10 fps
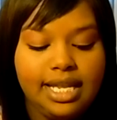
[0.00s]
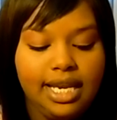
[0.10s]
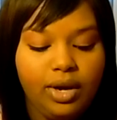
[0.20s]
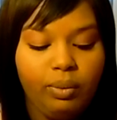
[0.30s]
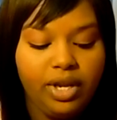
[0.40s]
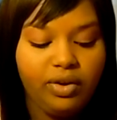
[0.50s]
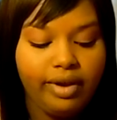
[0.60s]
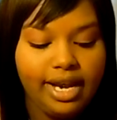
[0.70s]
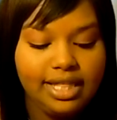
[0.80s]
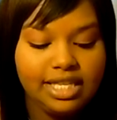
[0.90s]
and then here we
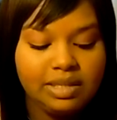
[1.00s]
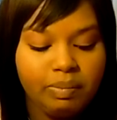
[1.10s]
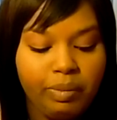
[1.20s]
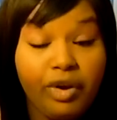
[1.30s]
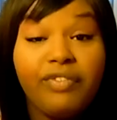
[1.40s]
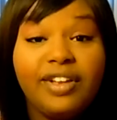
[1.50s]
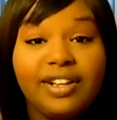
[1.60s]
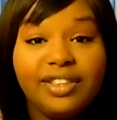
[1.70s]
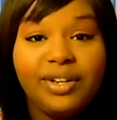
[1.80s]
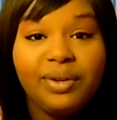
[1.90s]
created this
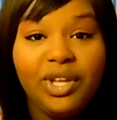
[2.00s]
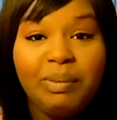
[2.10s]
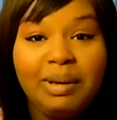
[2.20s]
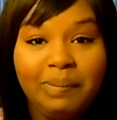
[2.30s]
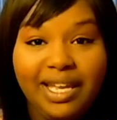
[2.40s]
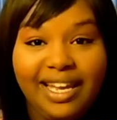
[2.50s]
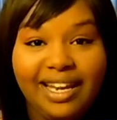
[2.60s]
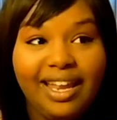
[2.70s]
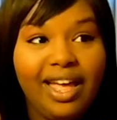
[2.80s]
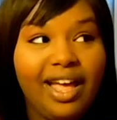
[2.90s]
perfect little human
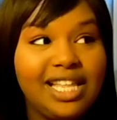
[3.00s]
being.